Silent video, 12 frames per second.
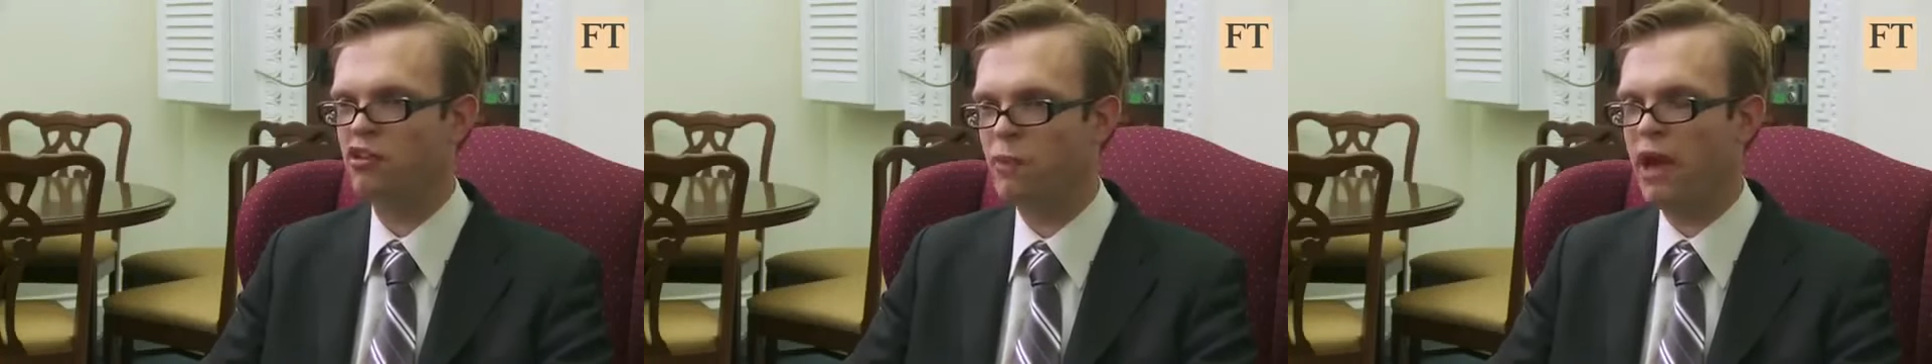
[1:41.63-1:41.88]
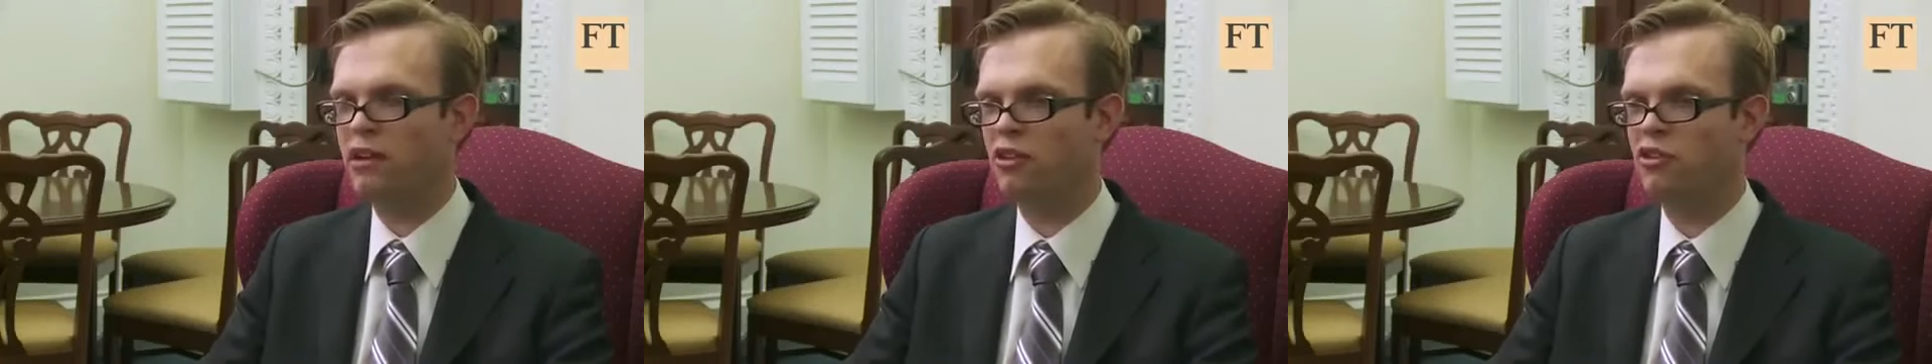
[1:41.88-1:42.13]

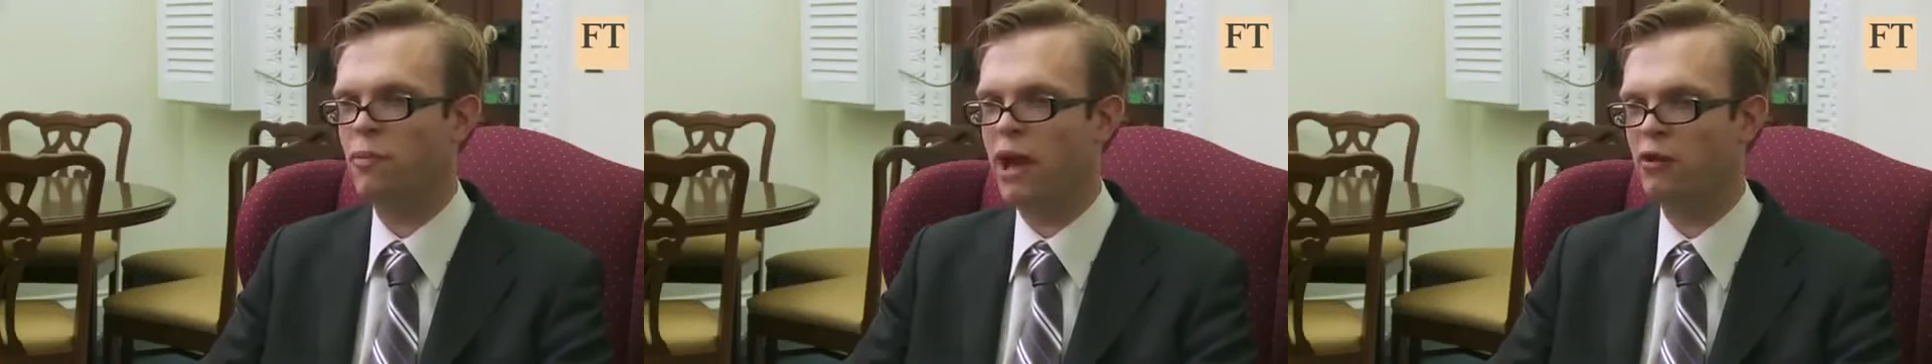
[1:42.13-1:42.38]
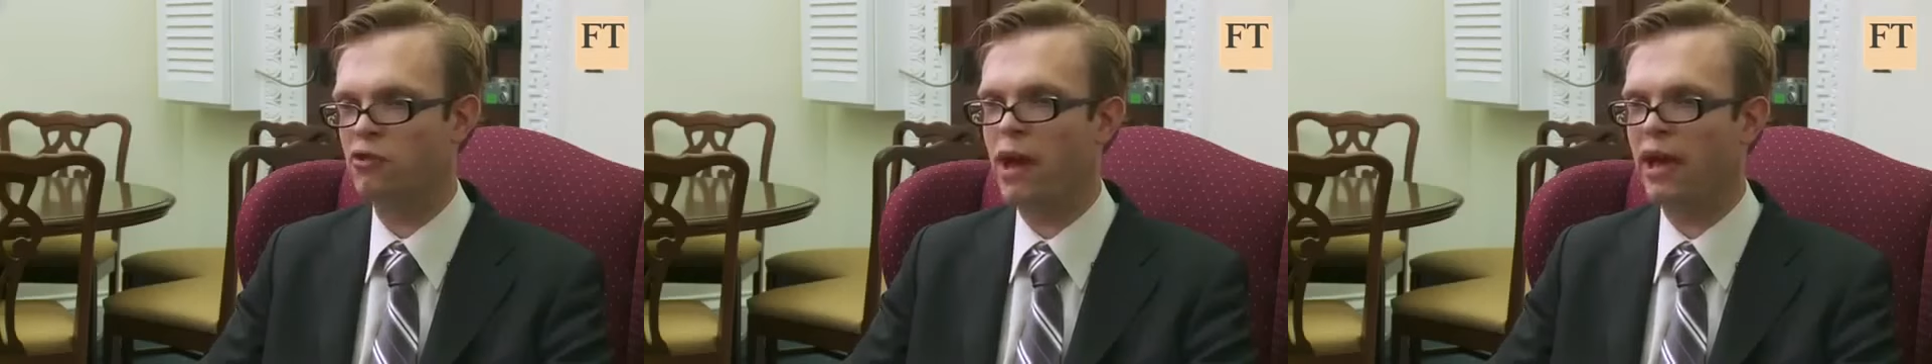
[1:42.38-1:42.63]
expect it to
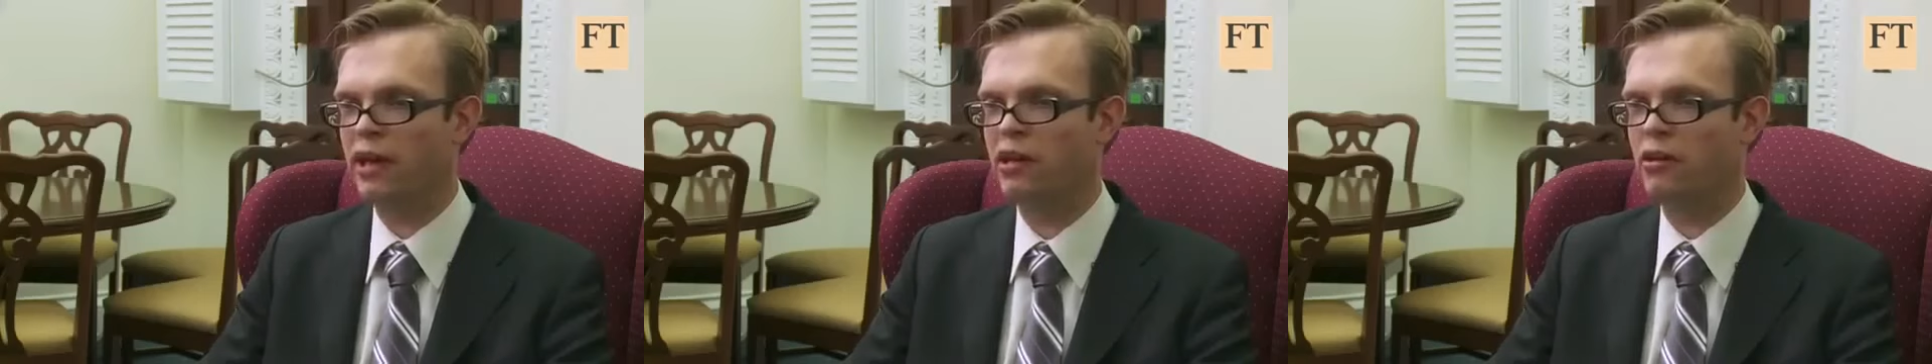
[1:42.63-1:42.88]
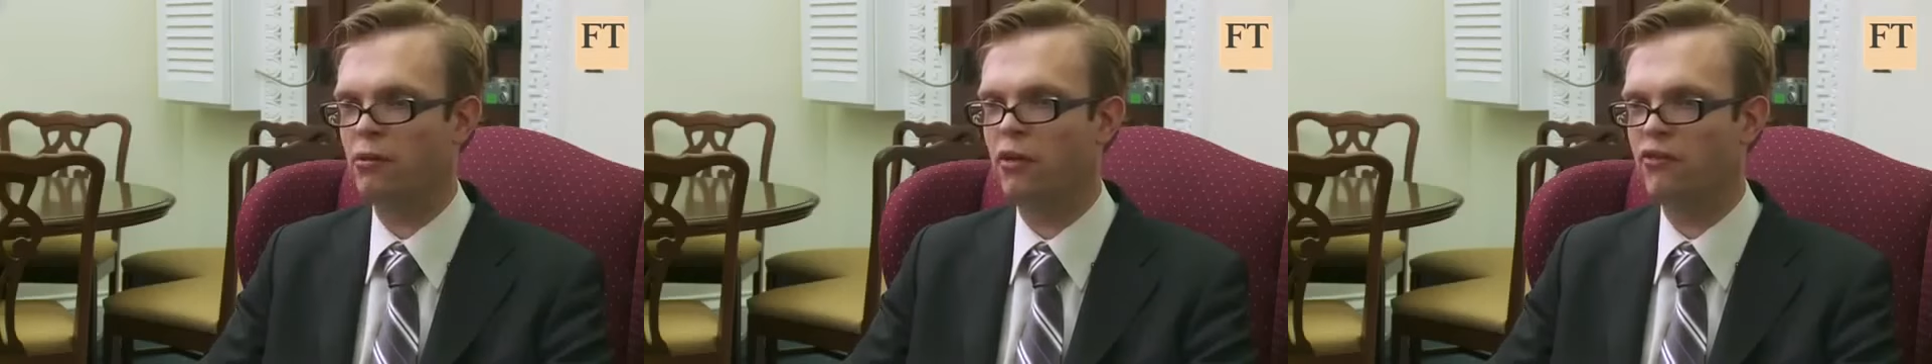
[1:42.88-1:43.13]
bounce back
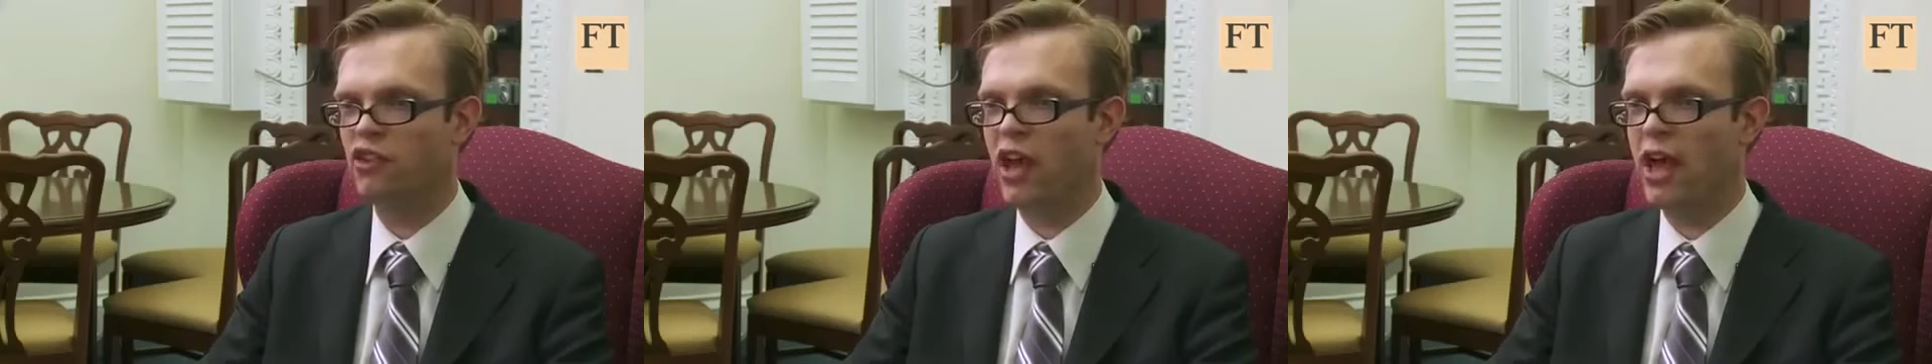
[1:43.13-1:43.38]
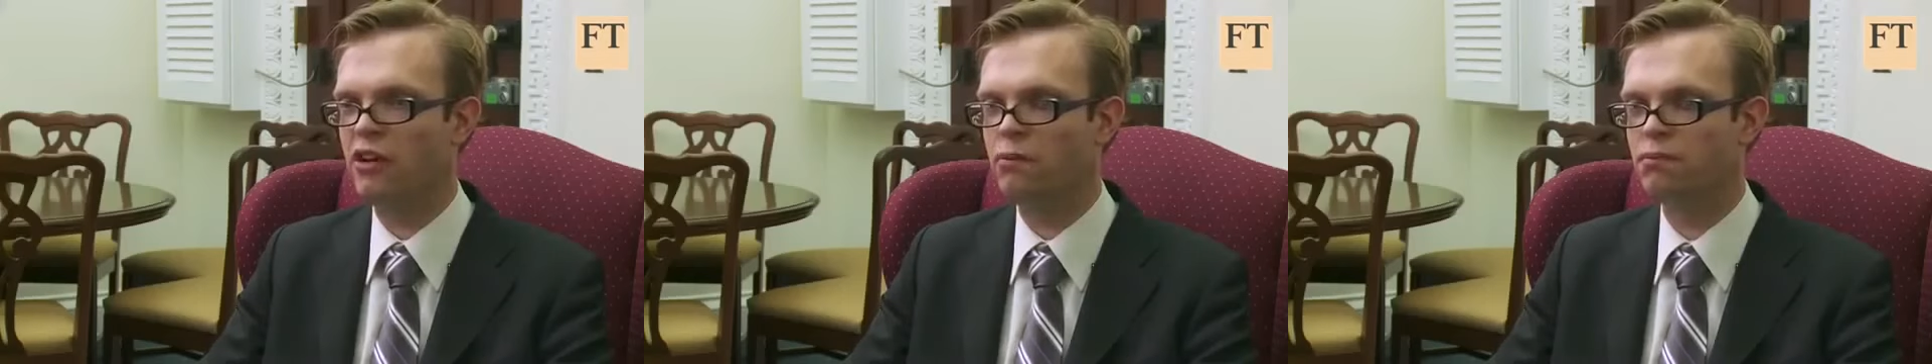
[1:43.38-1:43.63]
in the months
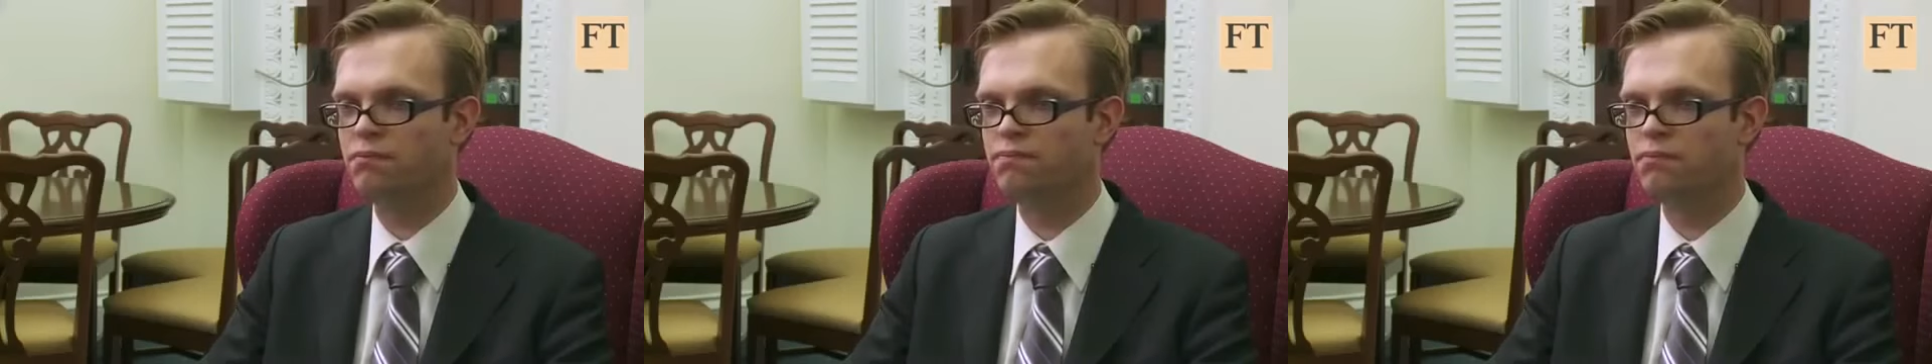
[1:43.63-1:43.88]
ahead?